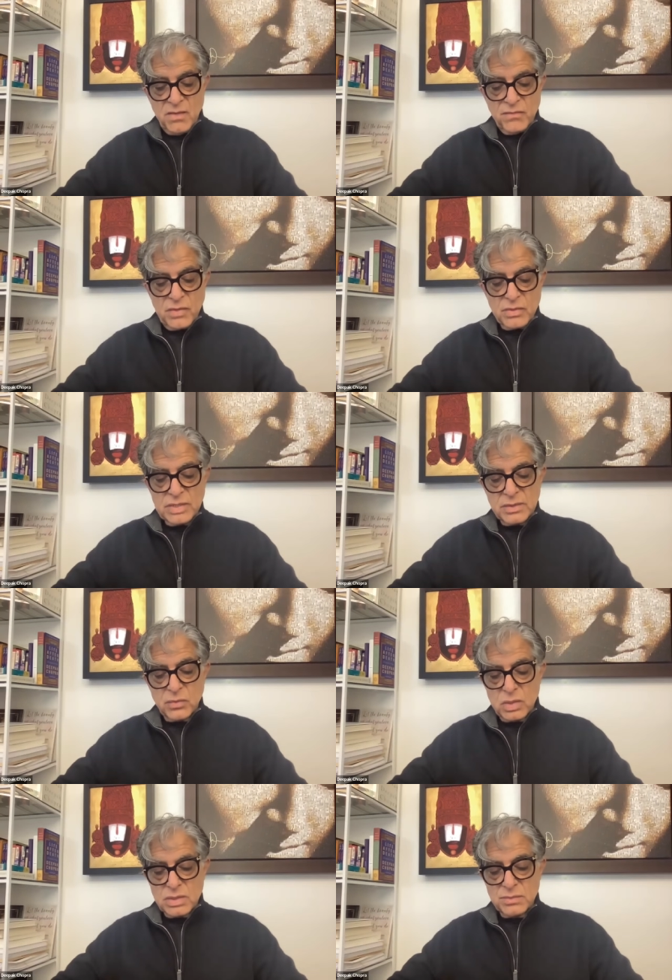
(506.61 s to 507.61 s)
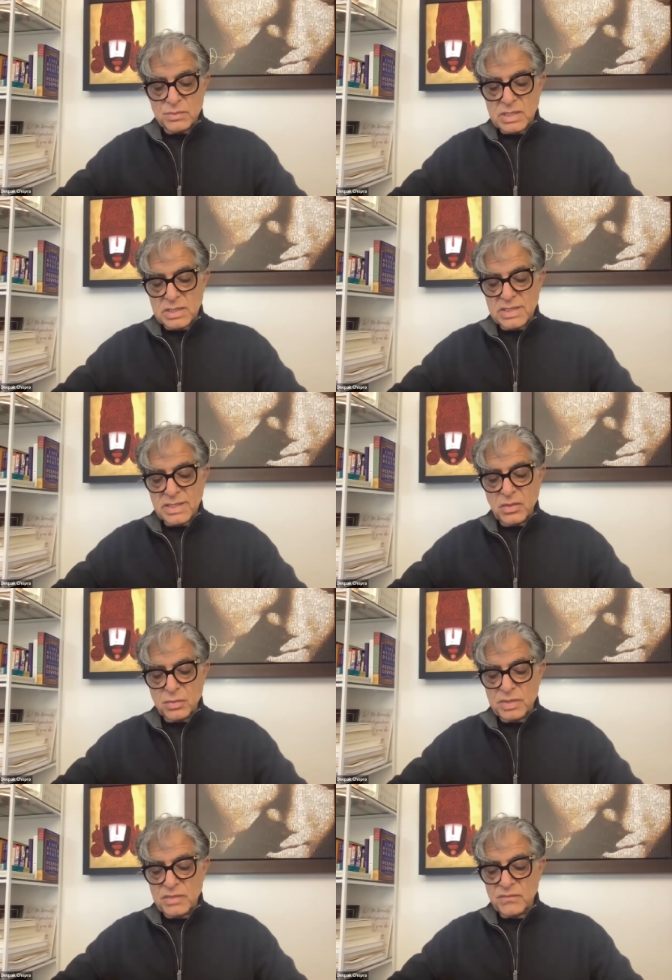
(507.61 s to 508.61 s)
found that quantum tunneling
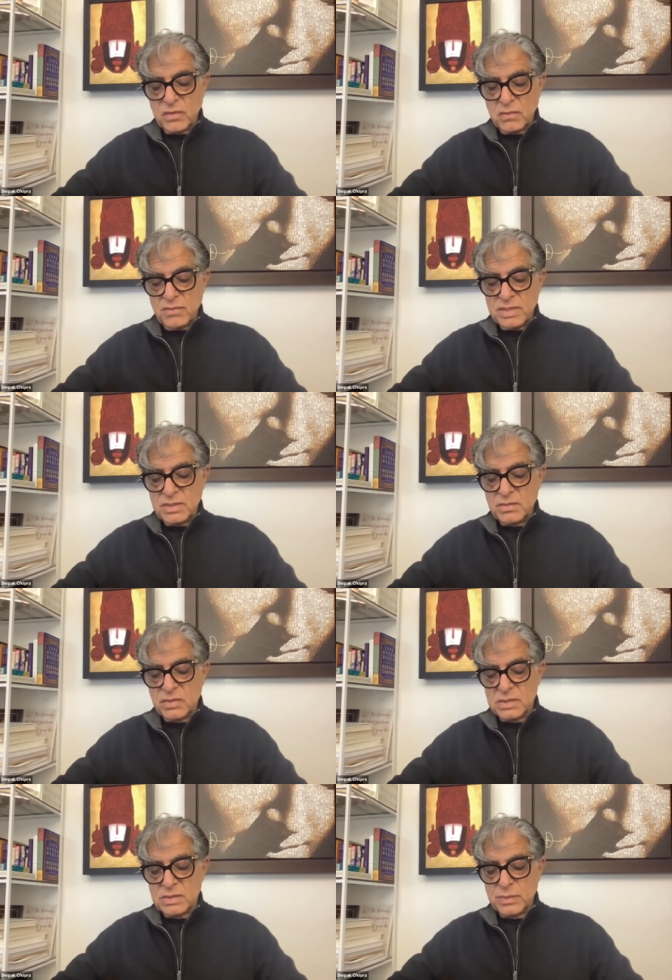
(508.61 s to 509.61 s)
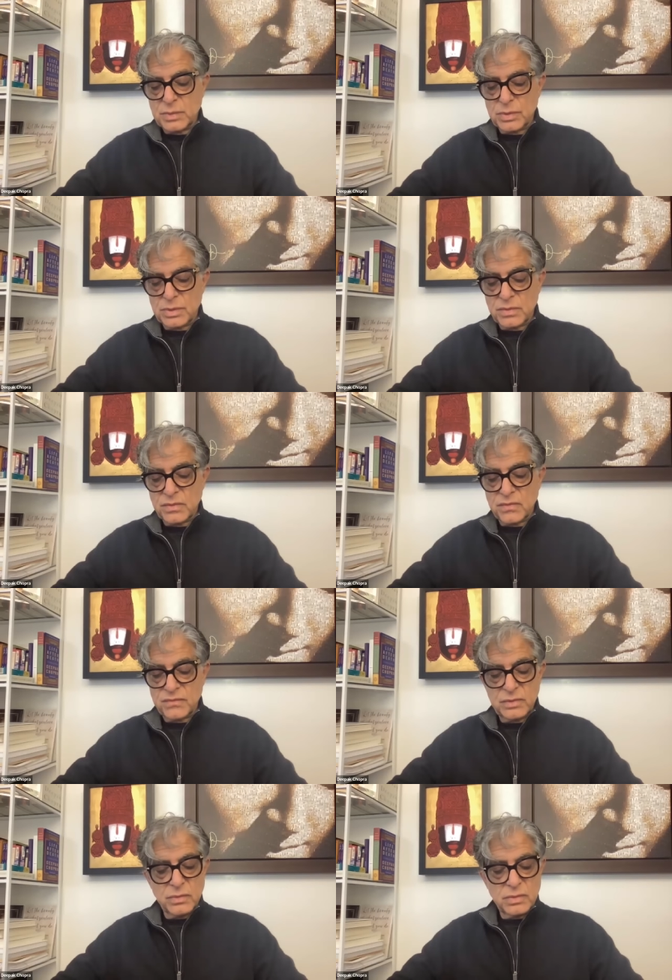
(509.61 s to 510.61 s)
could be involved in the transport
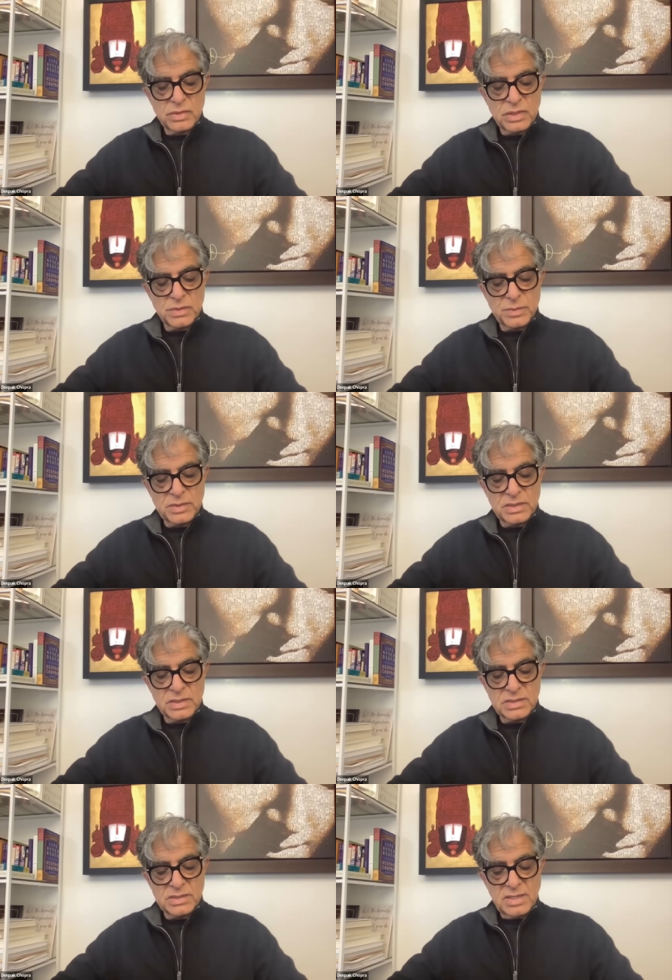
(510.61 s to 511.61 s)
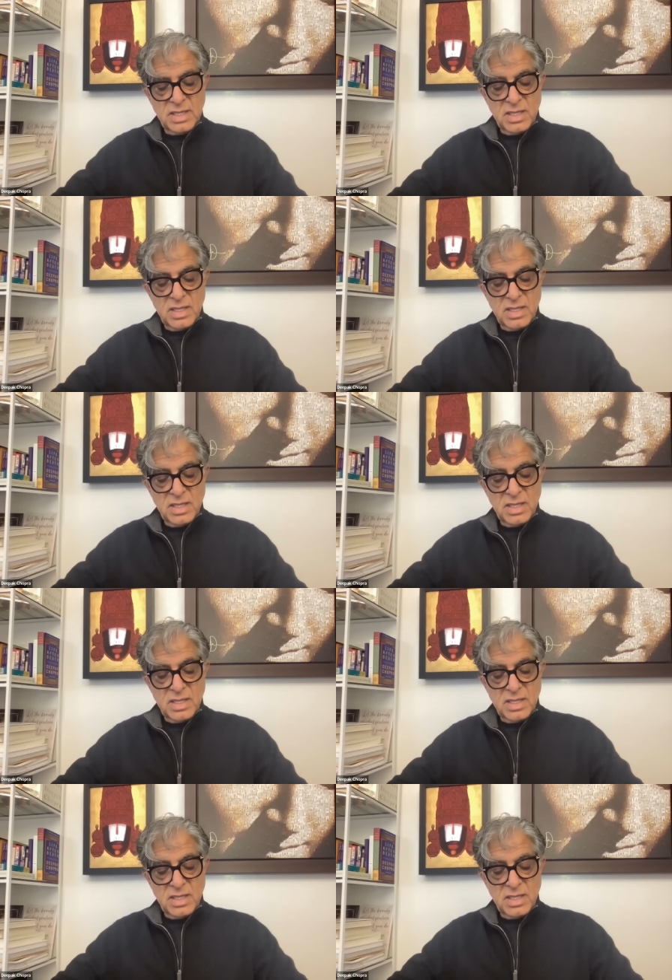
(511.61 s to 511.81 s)
of neurotransmitters